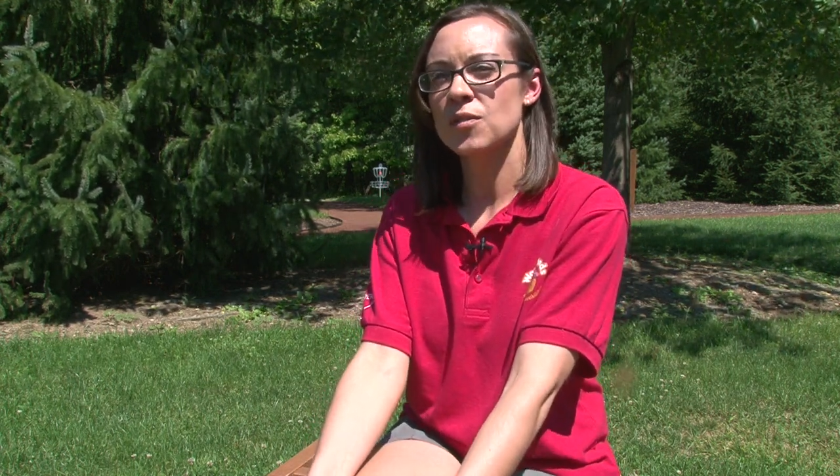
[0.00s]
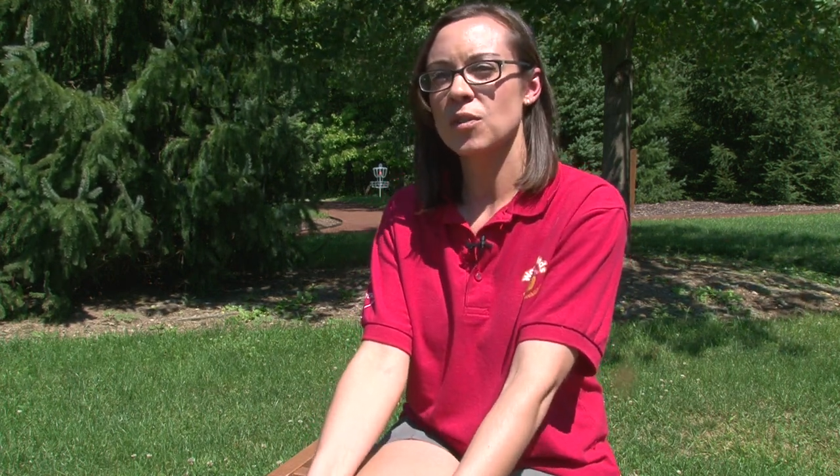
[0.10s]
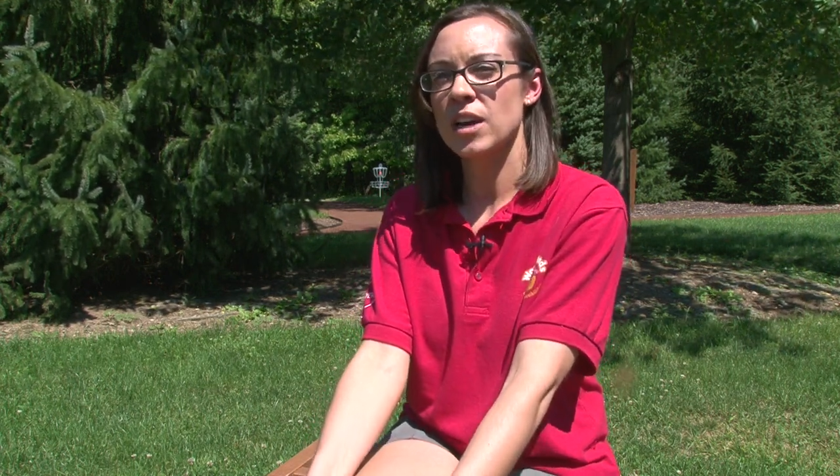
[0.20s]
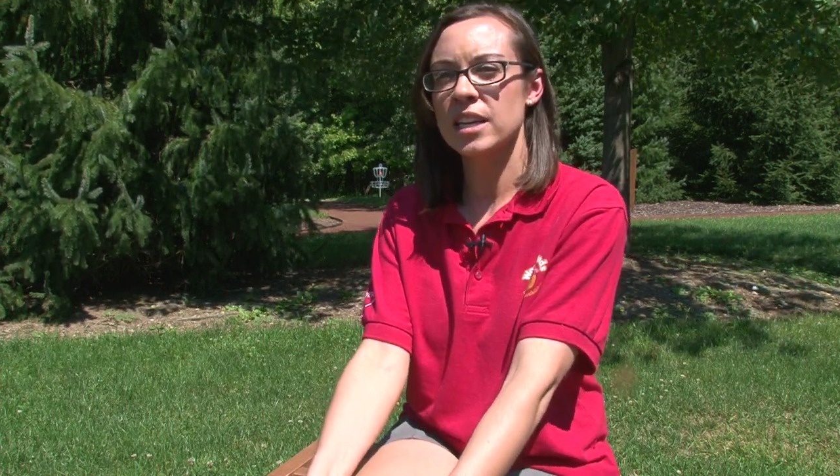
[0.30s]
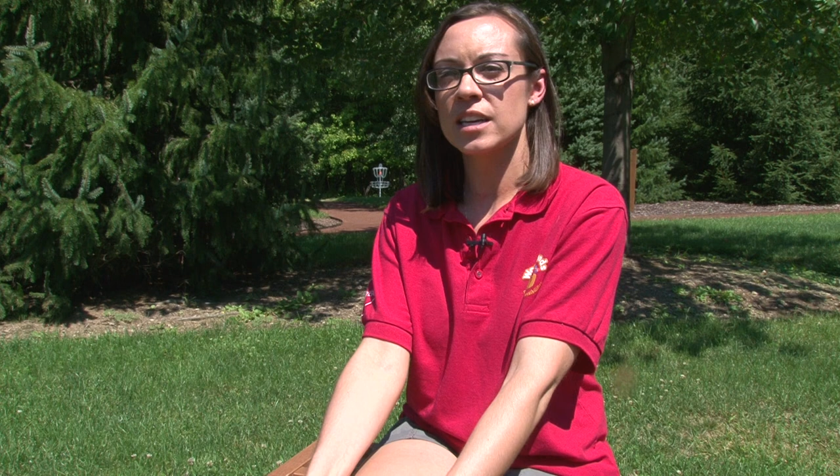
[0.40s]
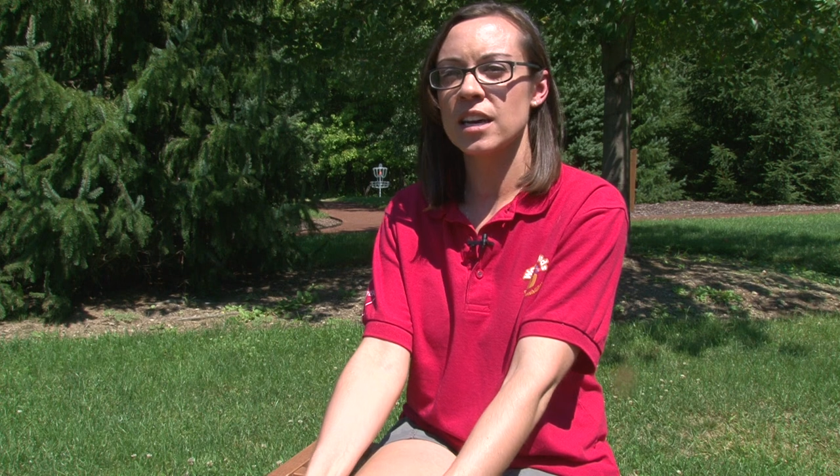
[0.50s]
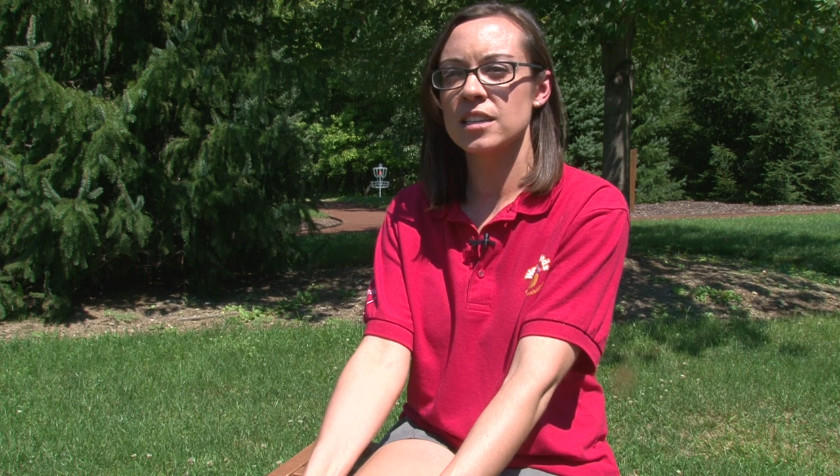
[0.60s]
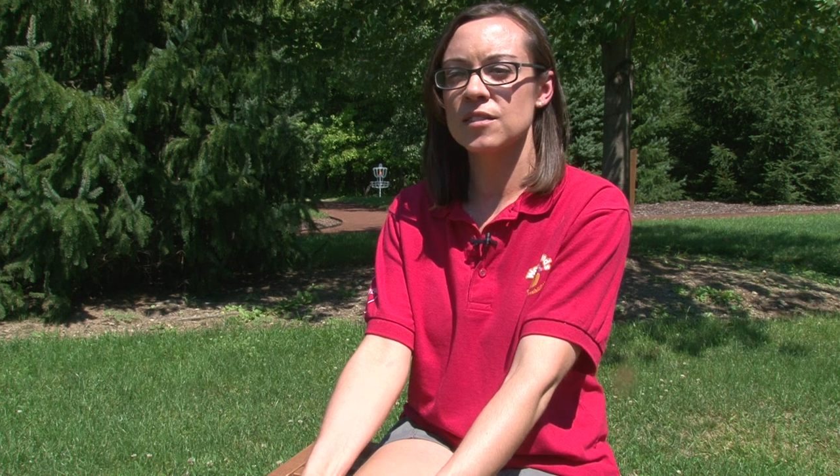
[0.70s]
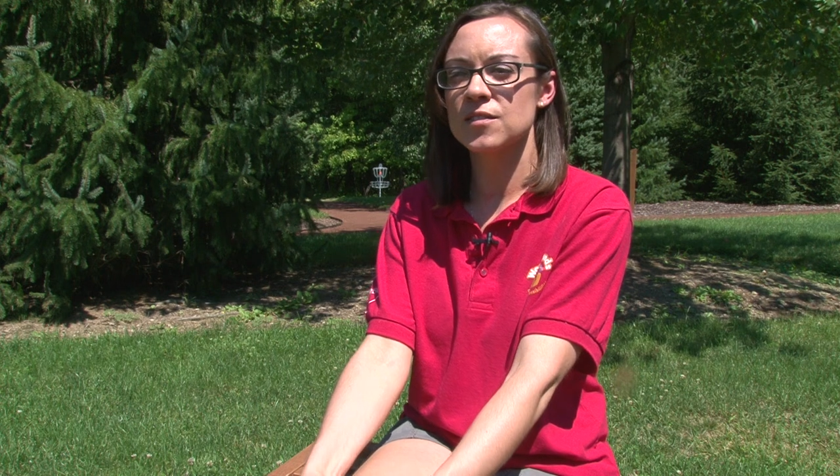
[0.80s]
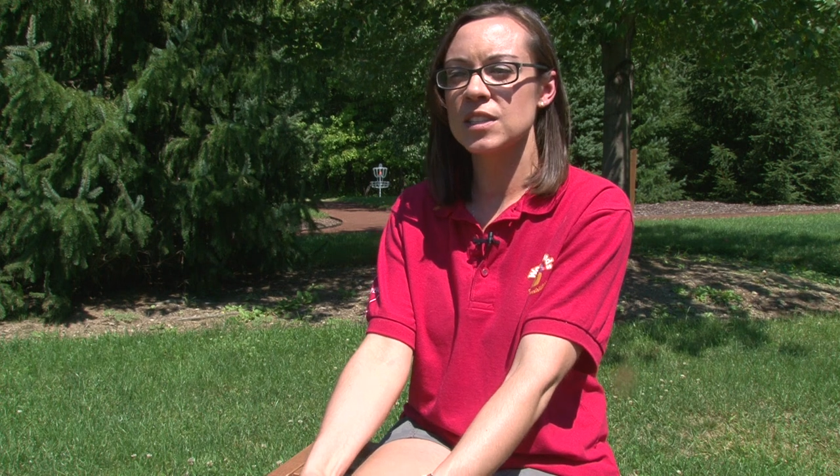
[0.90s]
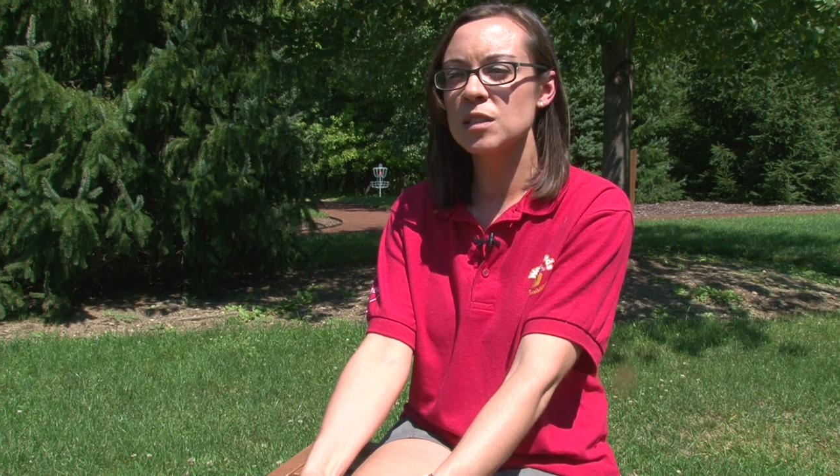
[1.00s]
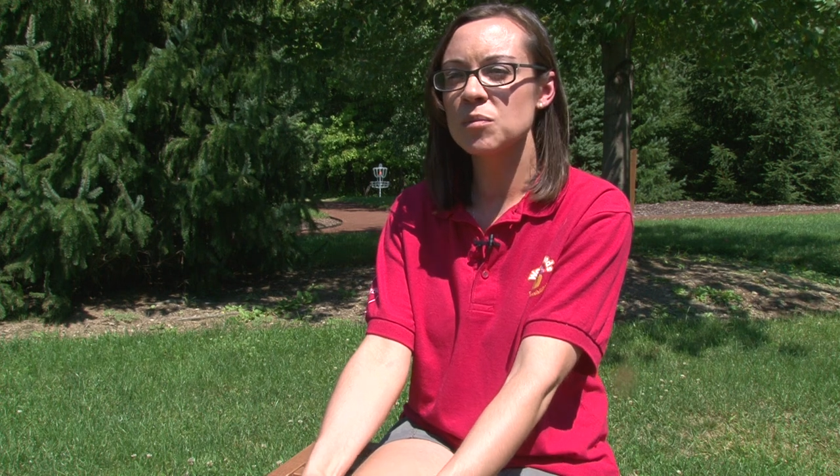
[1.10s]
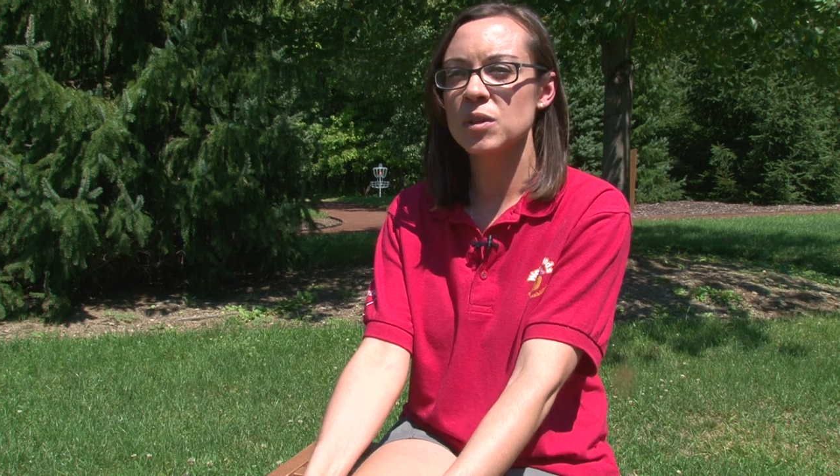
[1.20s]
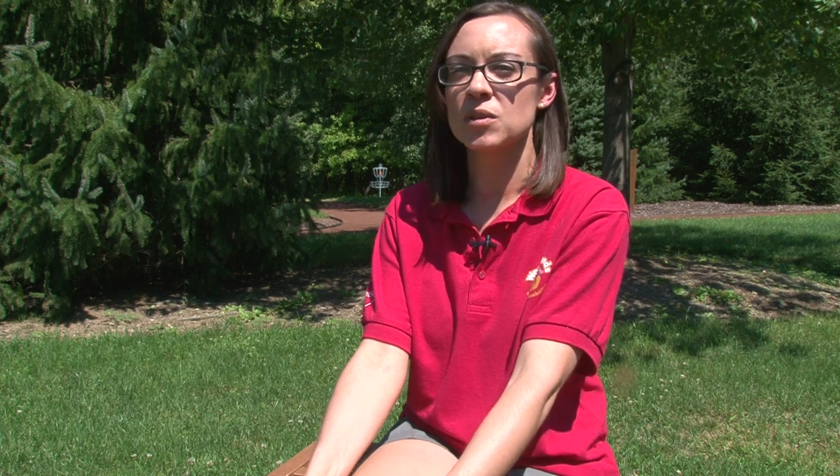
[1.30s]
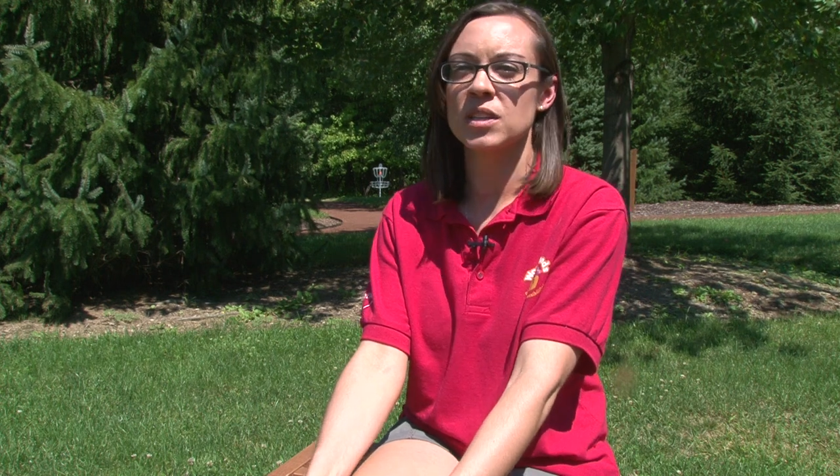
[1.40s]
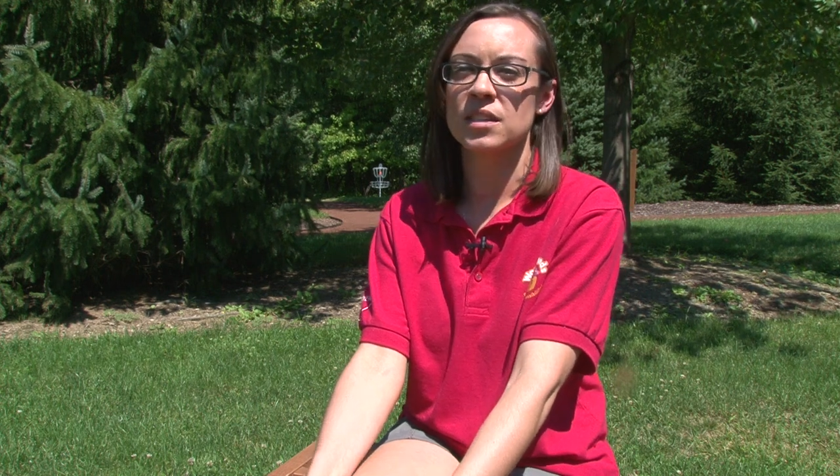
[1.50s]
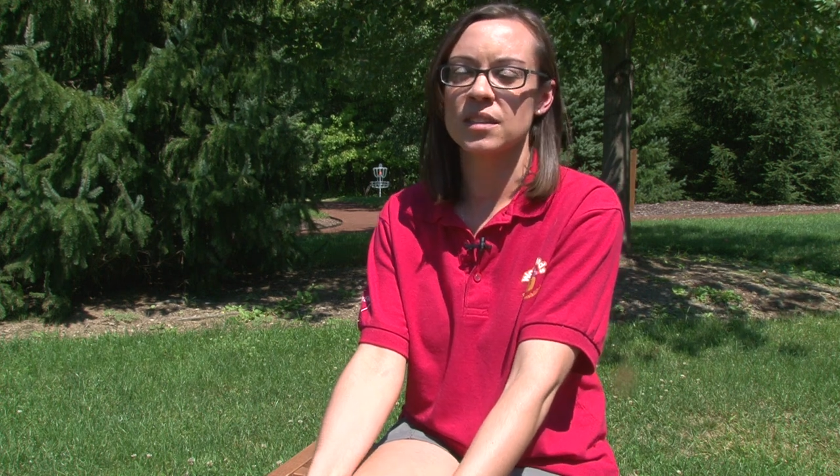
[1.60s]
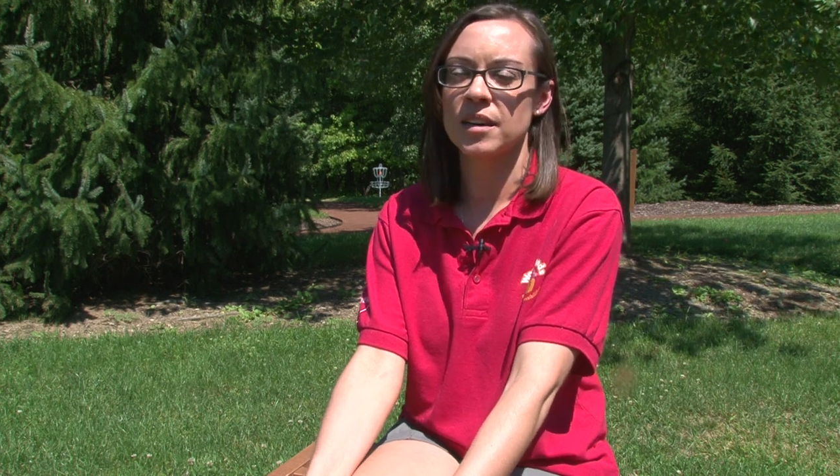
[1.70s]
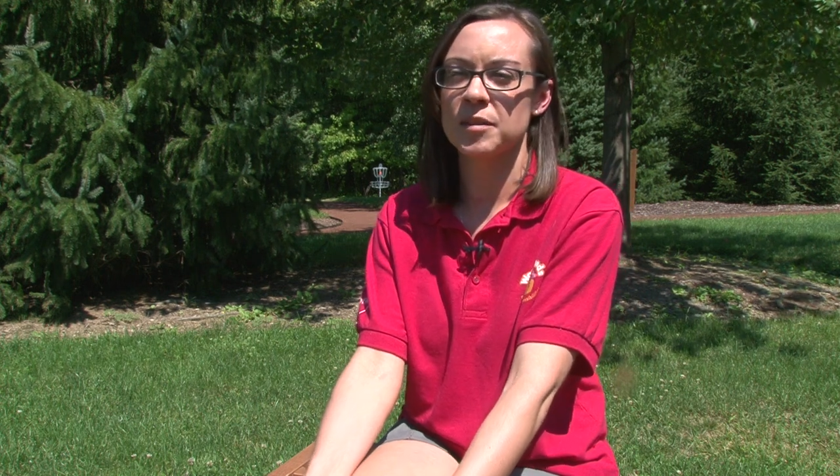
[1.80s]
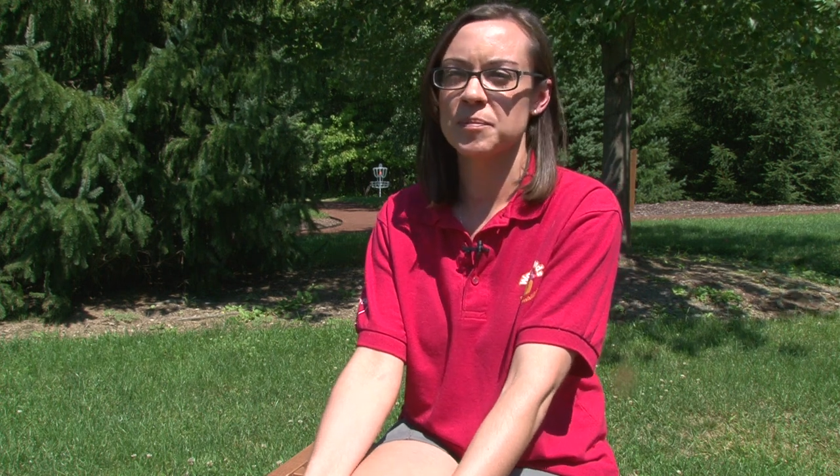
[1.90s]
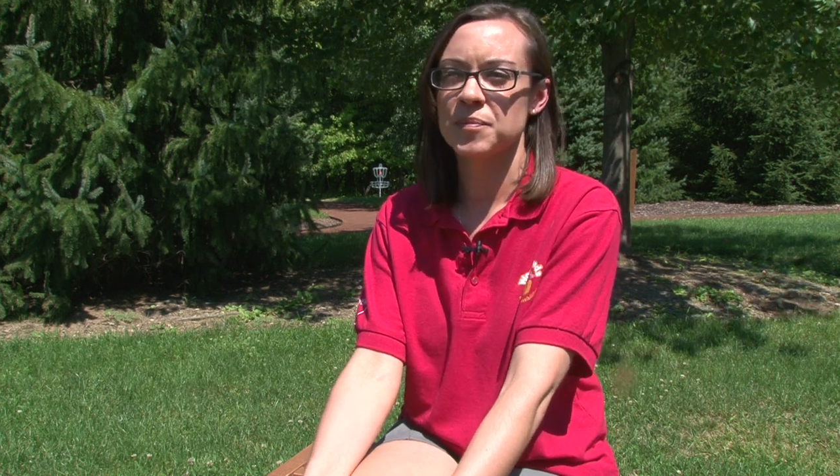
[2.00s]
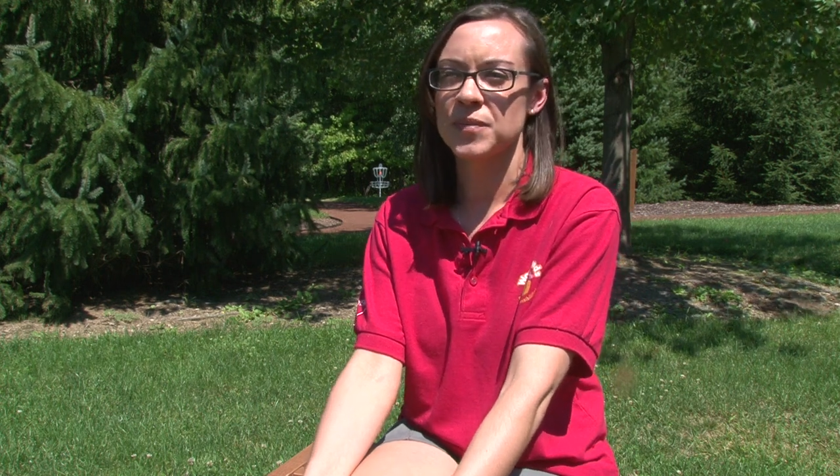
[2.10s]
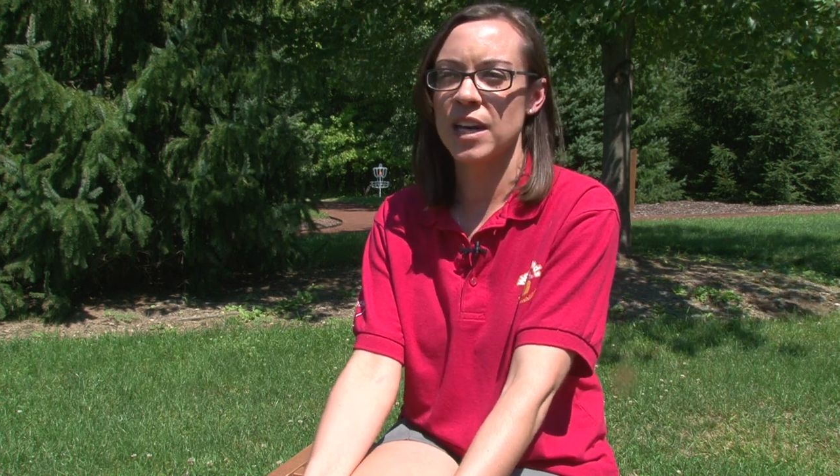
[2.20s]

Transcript: for any kind of team building um,